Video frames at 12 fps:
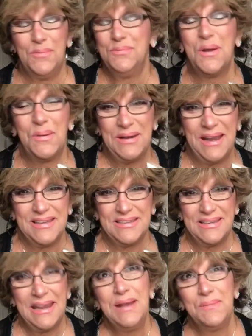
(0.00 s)
no, he
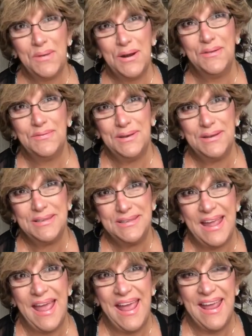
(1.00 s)
doesn't. He would have in his
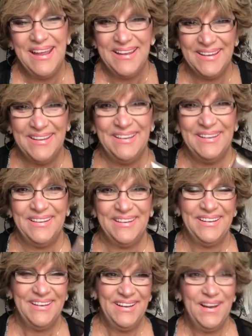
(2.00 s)
day.
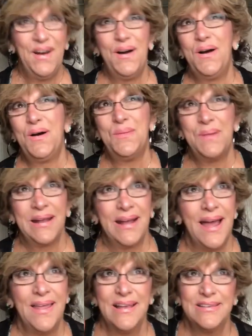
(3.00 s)
Oh my
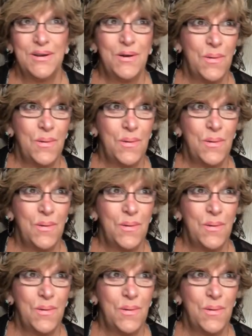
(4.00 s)
God, that's a